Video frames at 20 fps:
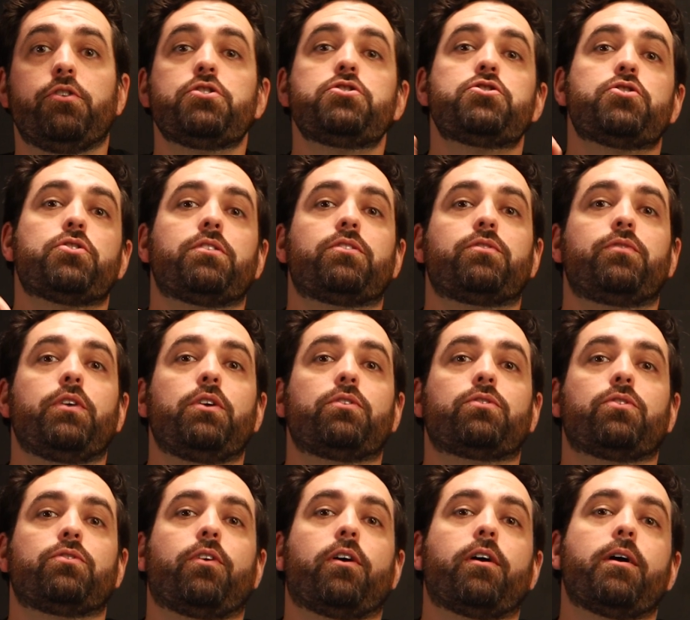you enjoyed this video
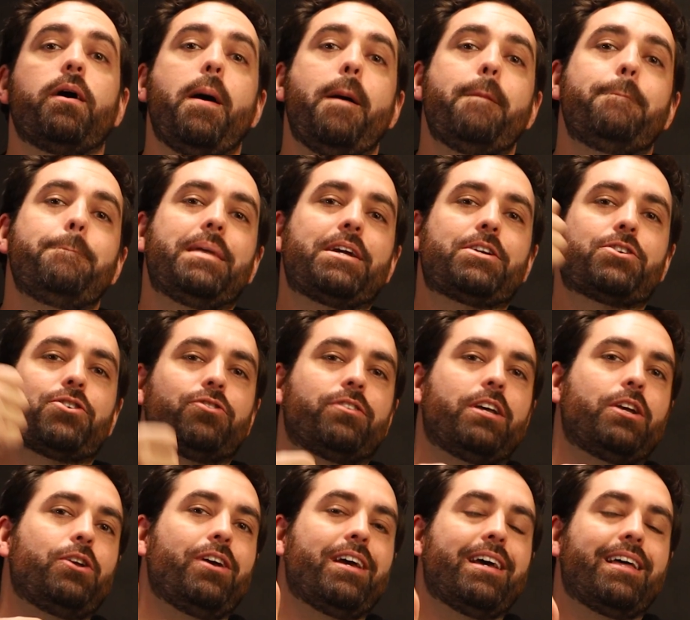so far, make sure
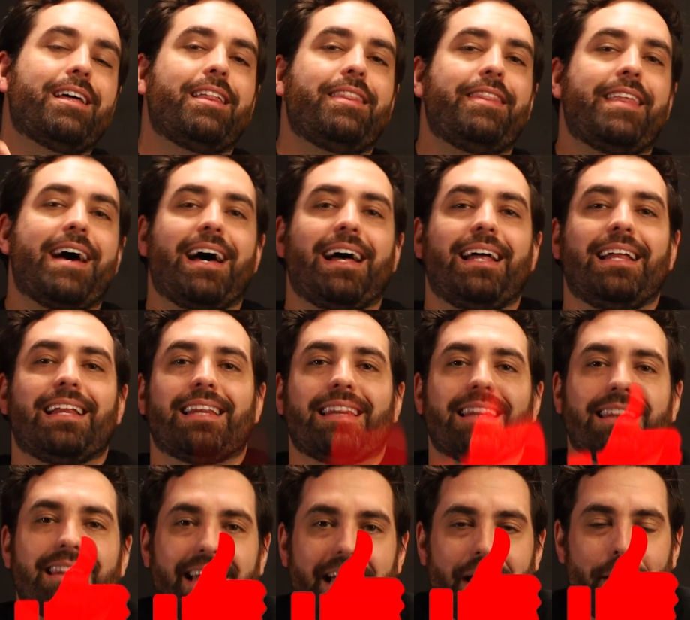that you hit that
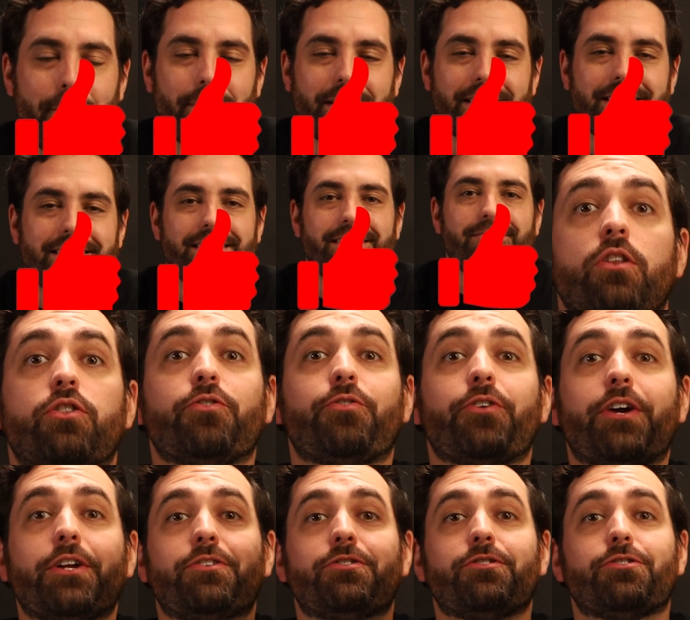like button. Don't
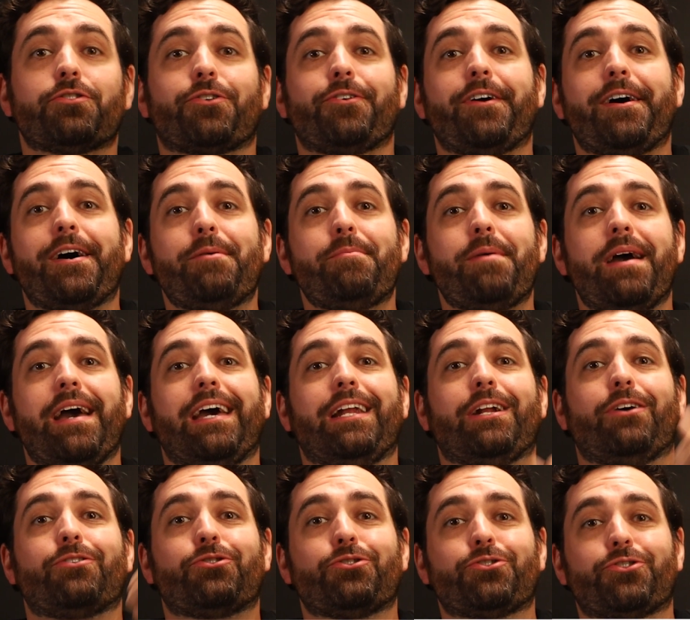forget to subscribe and
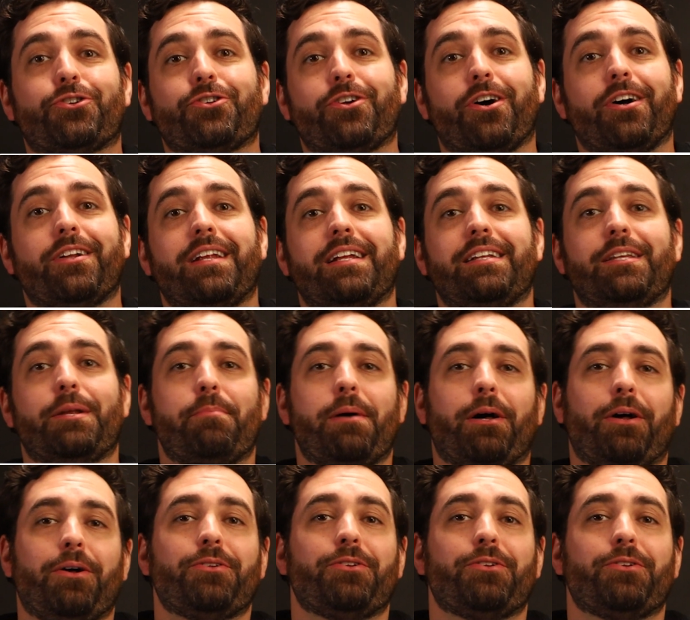also turn on the bell